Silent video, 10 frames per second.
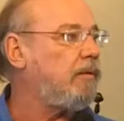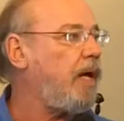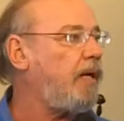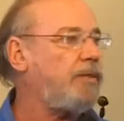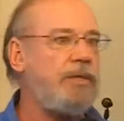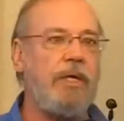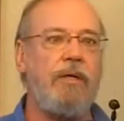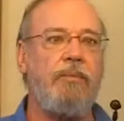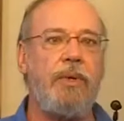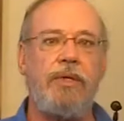Not a
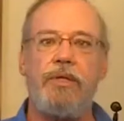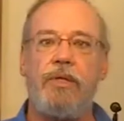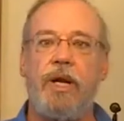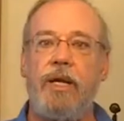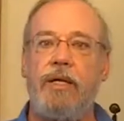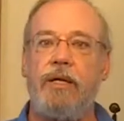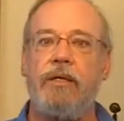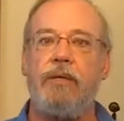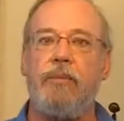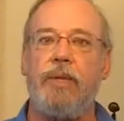single person did I
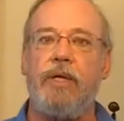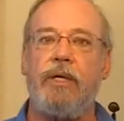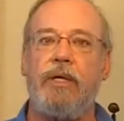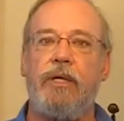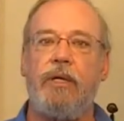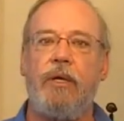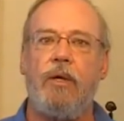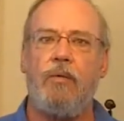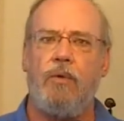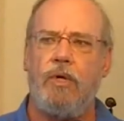hear complaining,
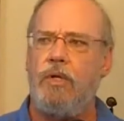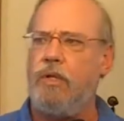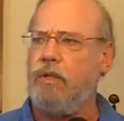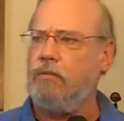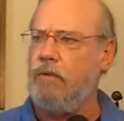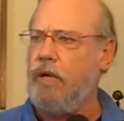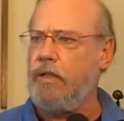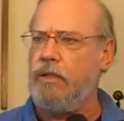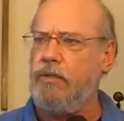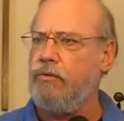well,
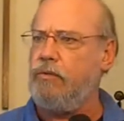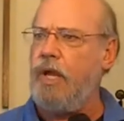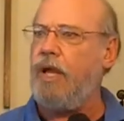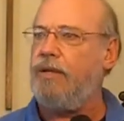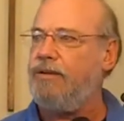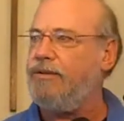why'd they do that?